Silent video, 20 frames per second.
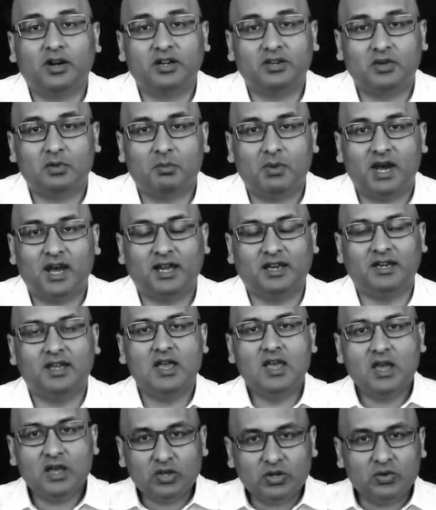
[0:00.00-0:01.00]
in your mind,
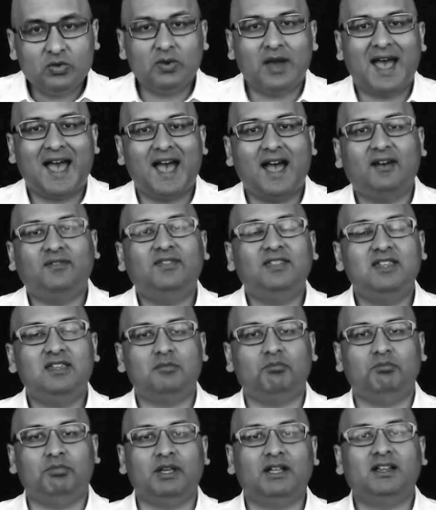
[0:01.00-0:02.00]
you have the
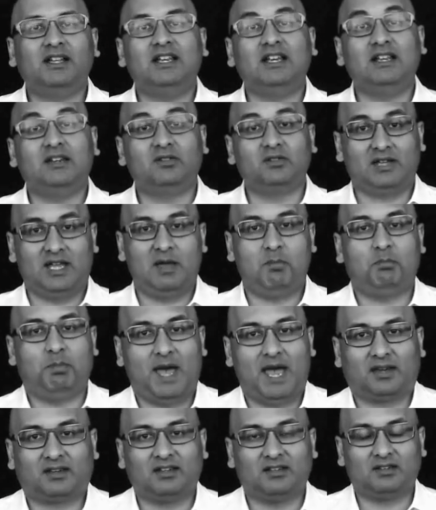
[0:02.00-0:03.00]
ability to
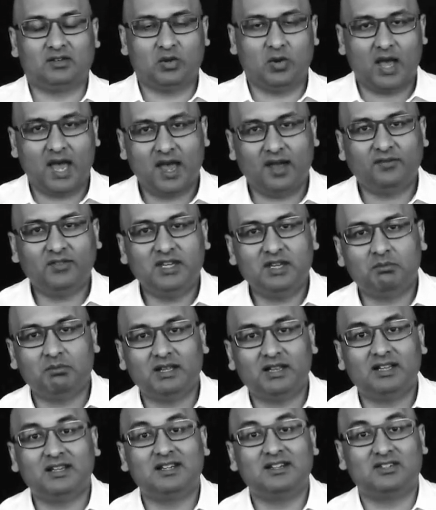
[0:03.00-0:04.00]
impact it. You have the
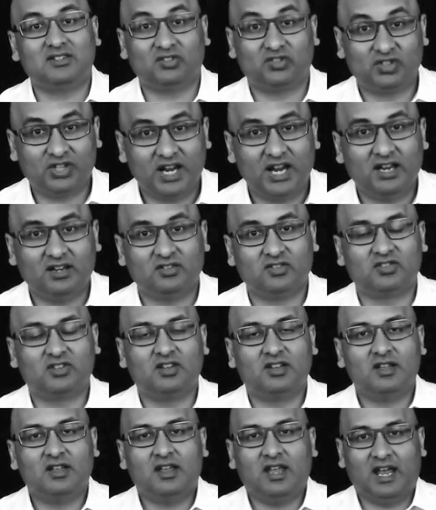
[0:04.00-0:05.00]
ability to change
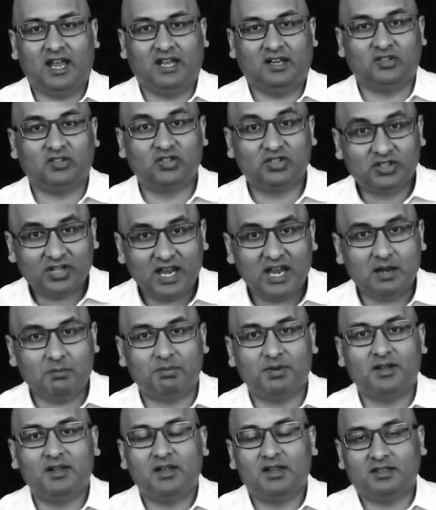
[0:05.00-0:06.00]
and
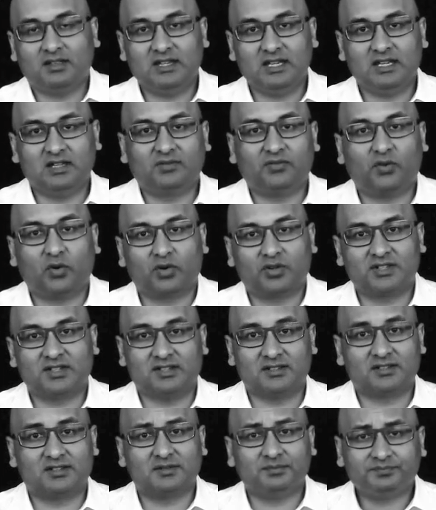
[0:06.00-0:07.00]
shape these
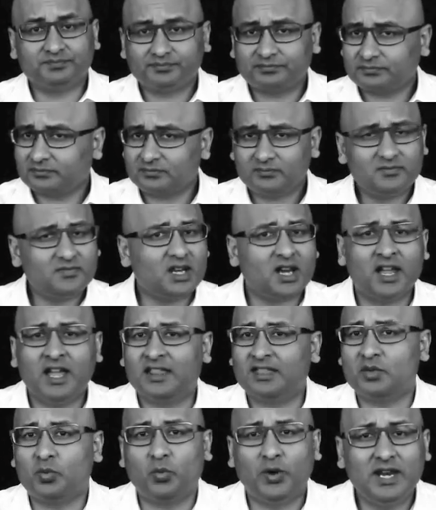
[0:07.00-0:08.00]
forces.
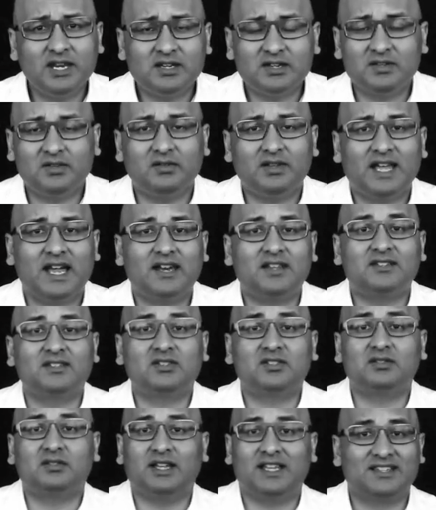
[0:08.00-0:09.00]
And the way to do that is
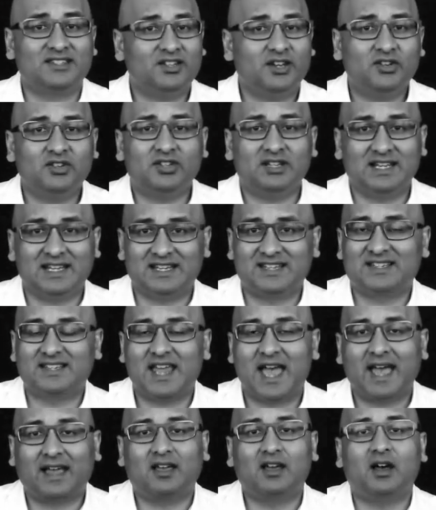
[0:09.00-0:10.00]
to essentially
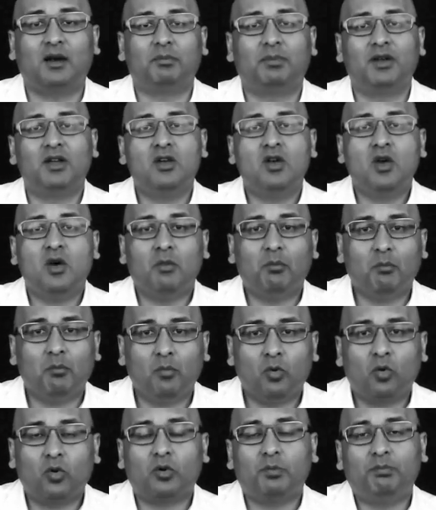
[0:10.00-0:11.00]
stack up
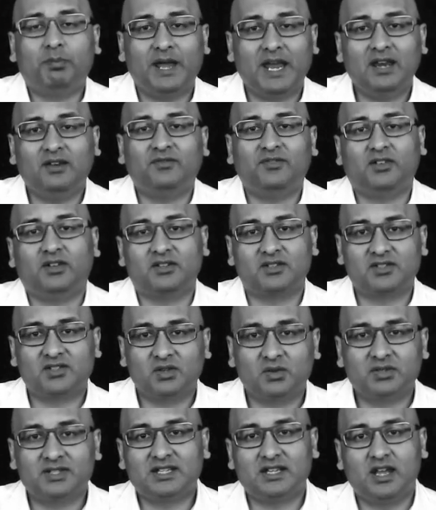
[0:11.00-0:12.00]
more painful
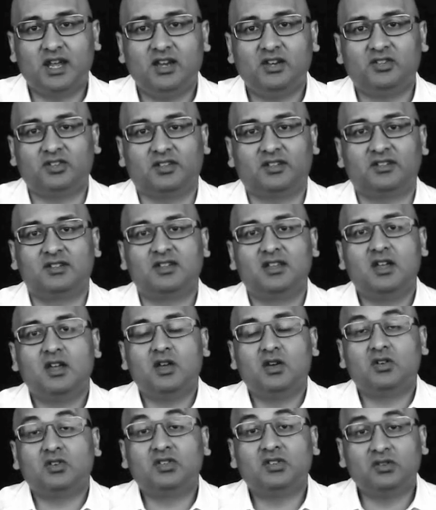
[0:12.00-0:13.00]
associations
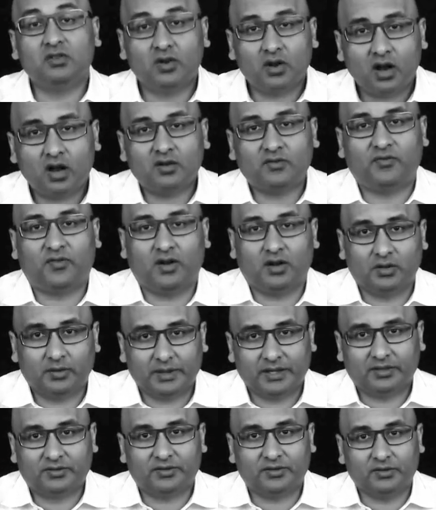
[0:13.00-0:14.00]
to not
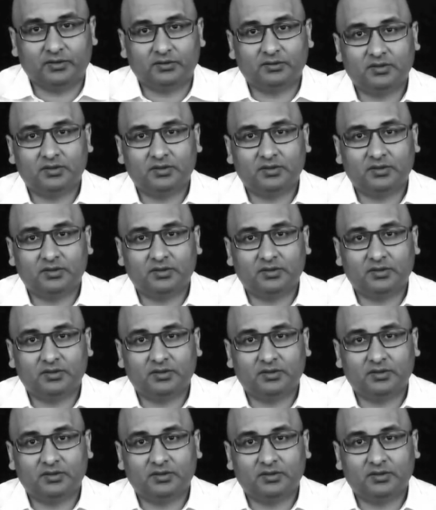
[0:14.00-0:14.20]
following through.